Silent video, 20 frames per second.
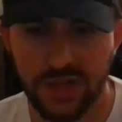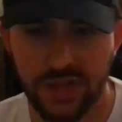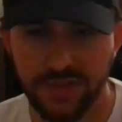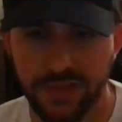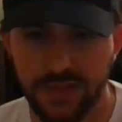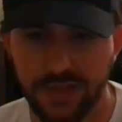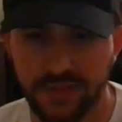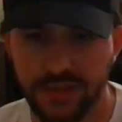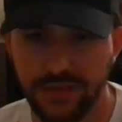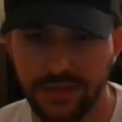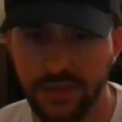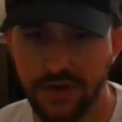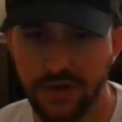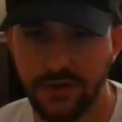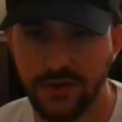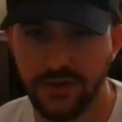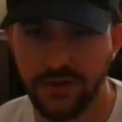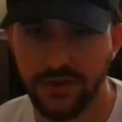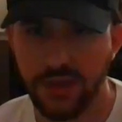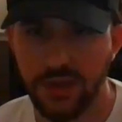And I think that
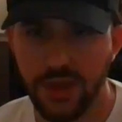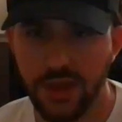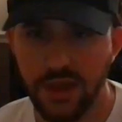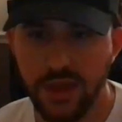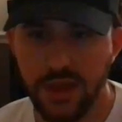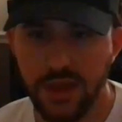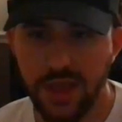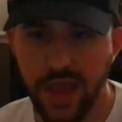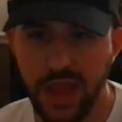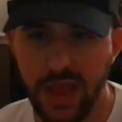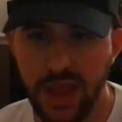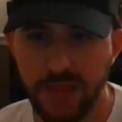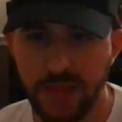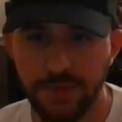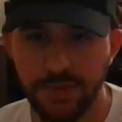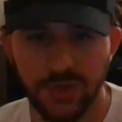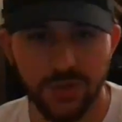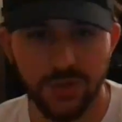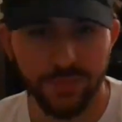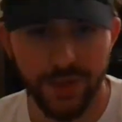there's a
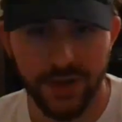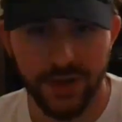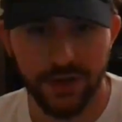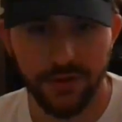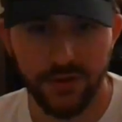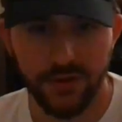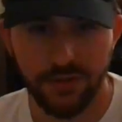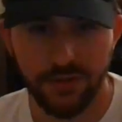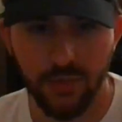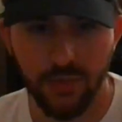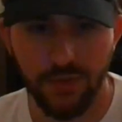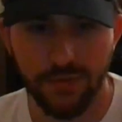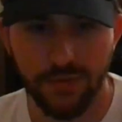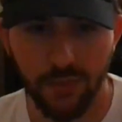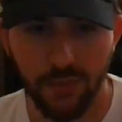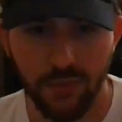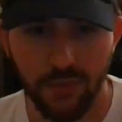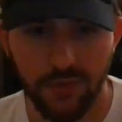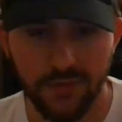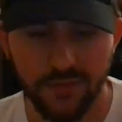much bigger and more
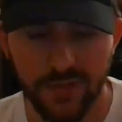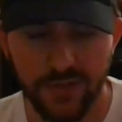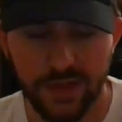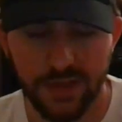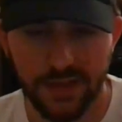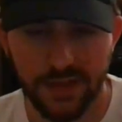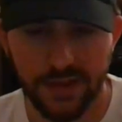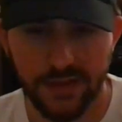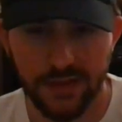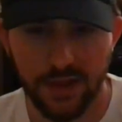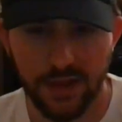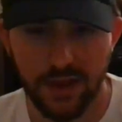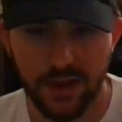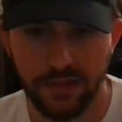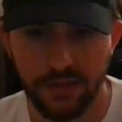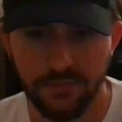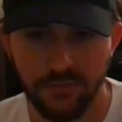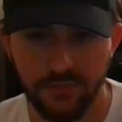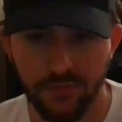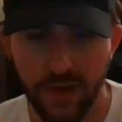important villain
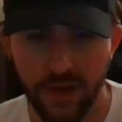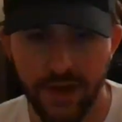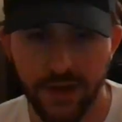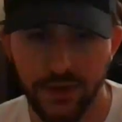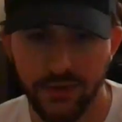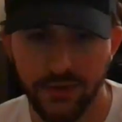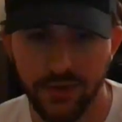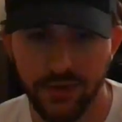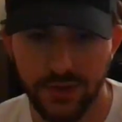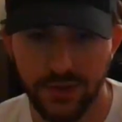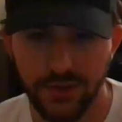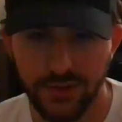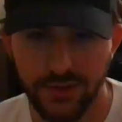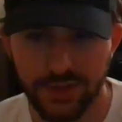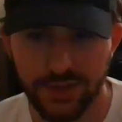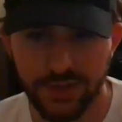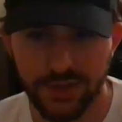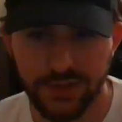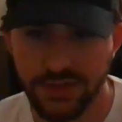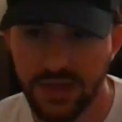right under our
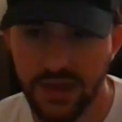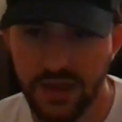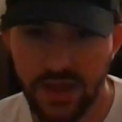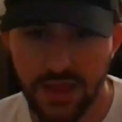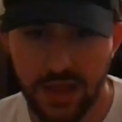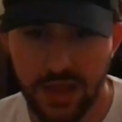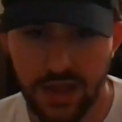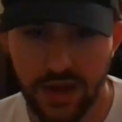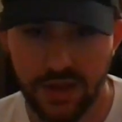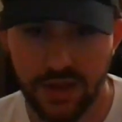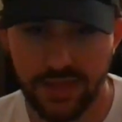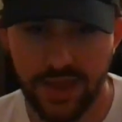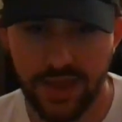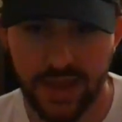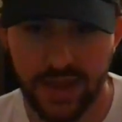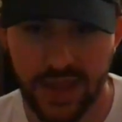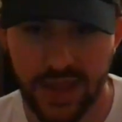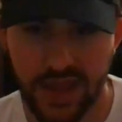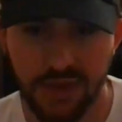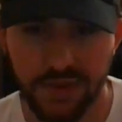noses that
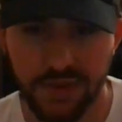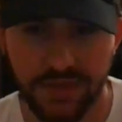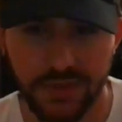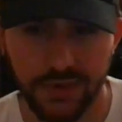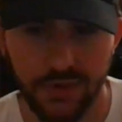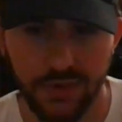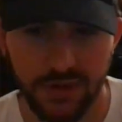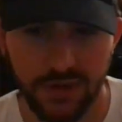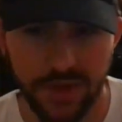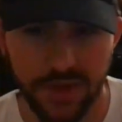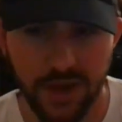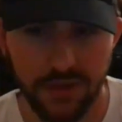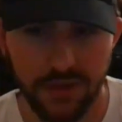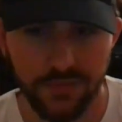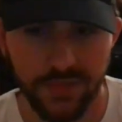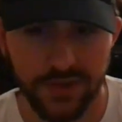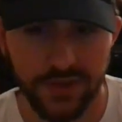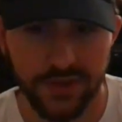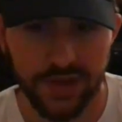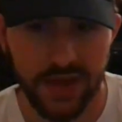I can't wait to talk
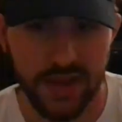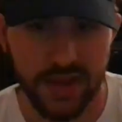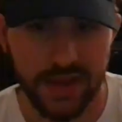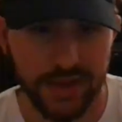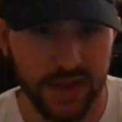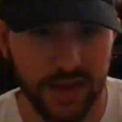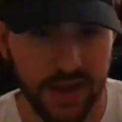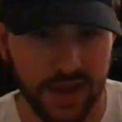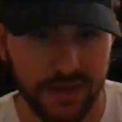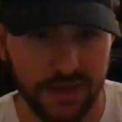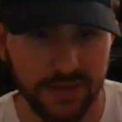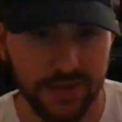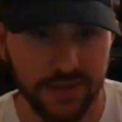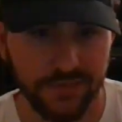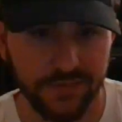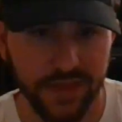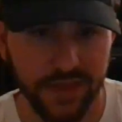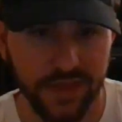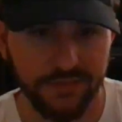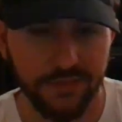about because I
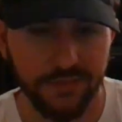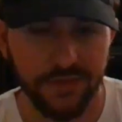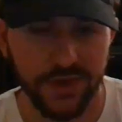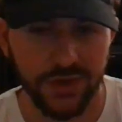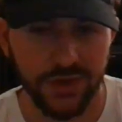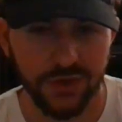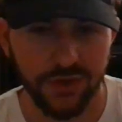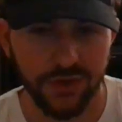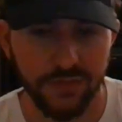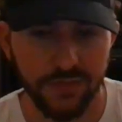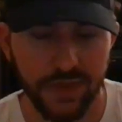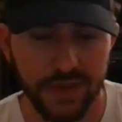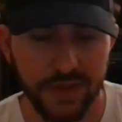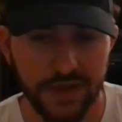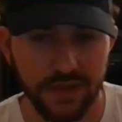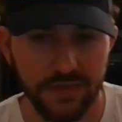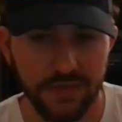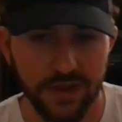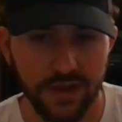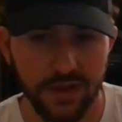definitely have a very strong
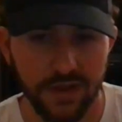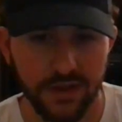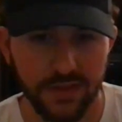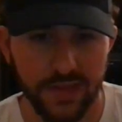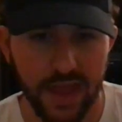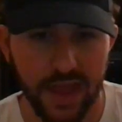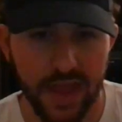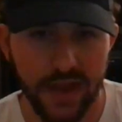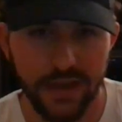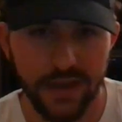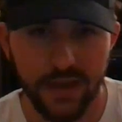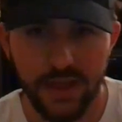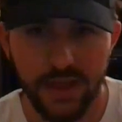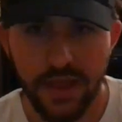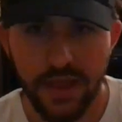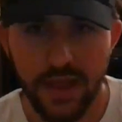opinion on that.